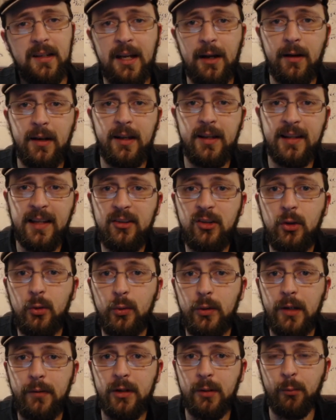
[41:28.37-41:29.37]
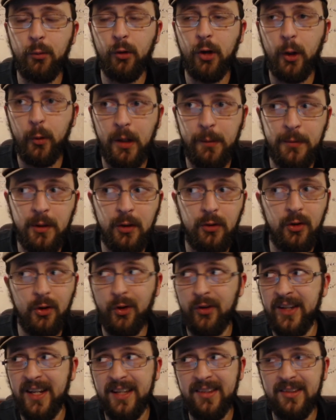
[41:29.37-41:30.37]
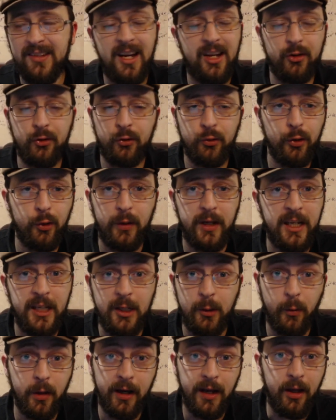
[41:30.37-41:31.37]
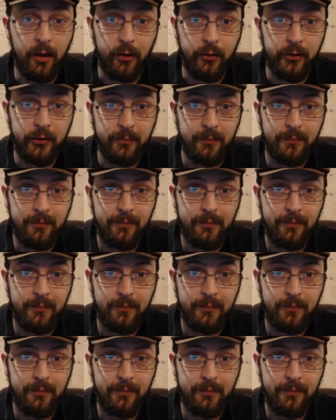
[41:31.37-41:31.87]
Now, unless you live in a Broadway musical, that's not true anywhere else.